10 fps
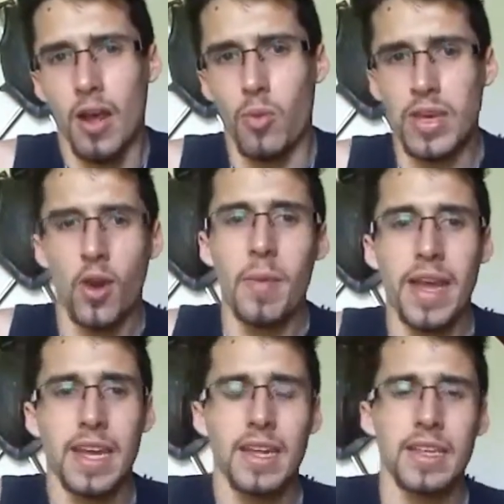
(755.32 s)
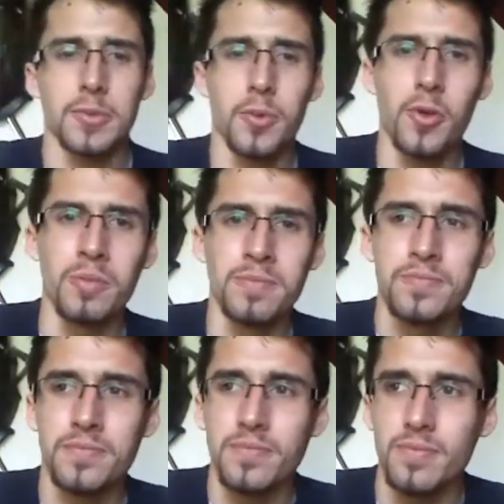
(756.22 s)
we go back into this room,
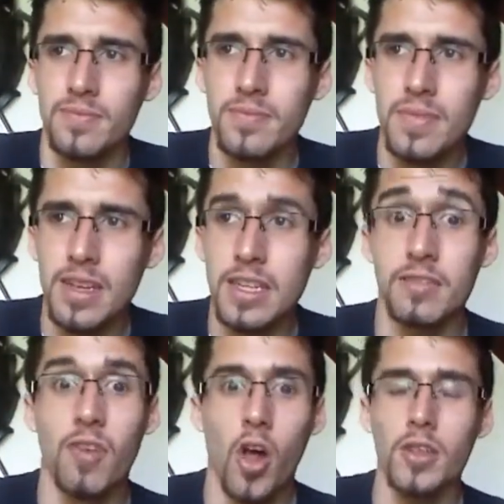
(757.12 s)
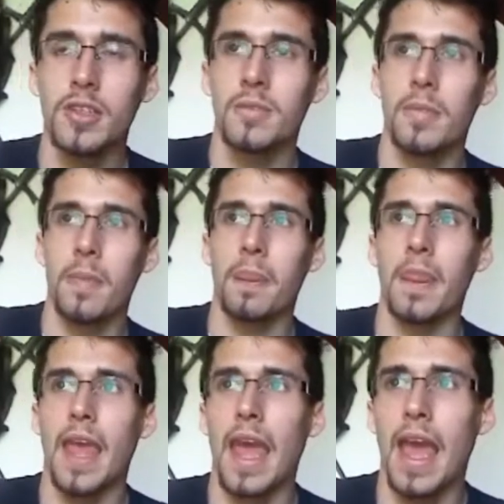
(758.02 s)
this vault,
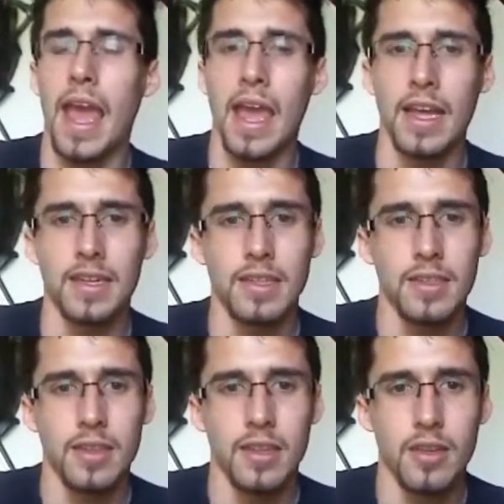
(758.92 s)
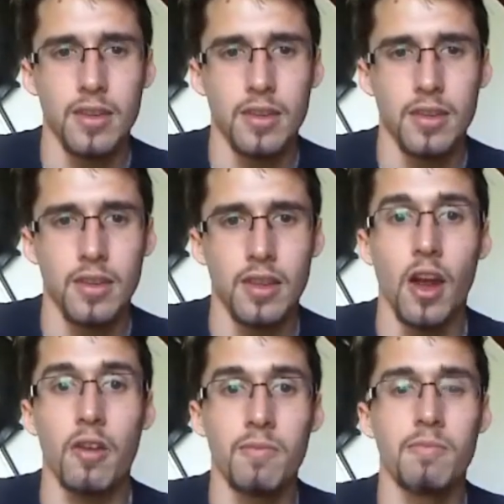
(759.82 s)
and
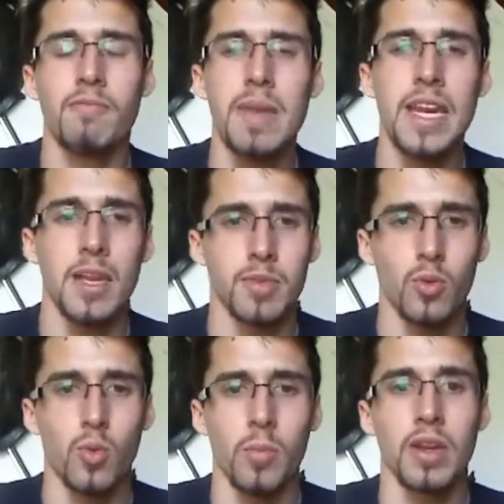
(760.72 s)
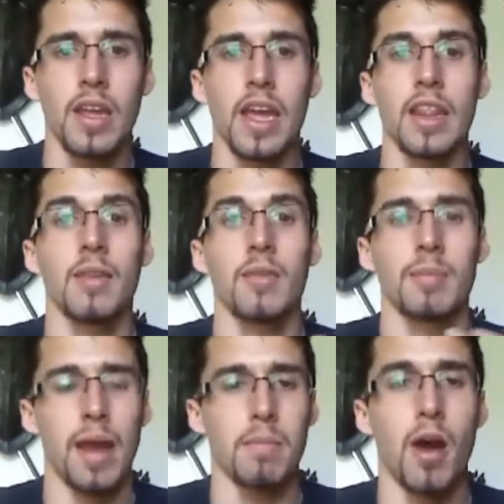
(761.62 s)
our medium's a woman, and then
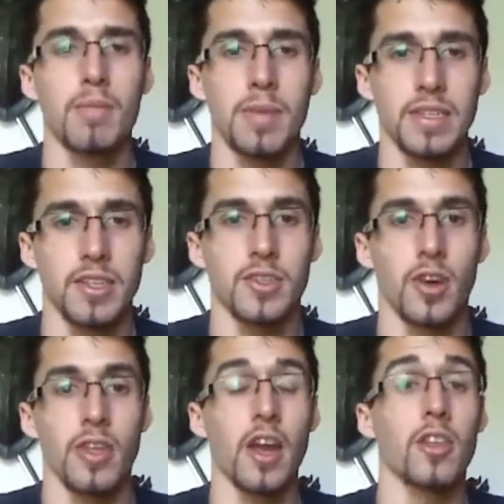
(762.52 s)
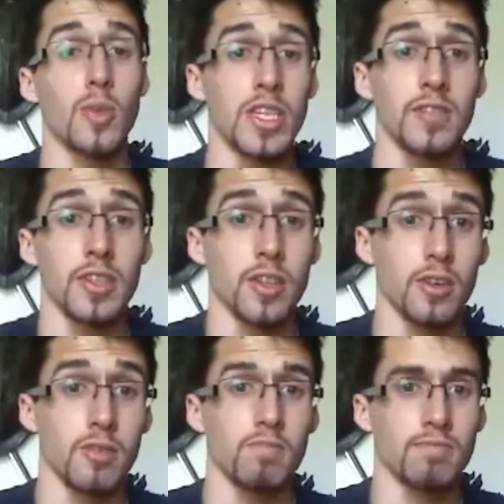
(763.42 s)
my mom and my sister are there, and the rest of us
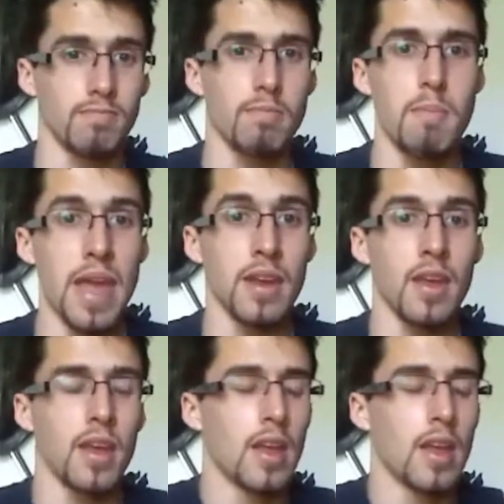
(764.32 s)
are men.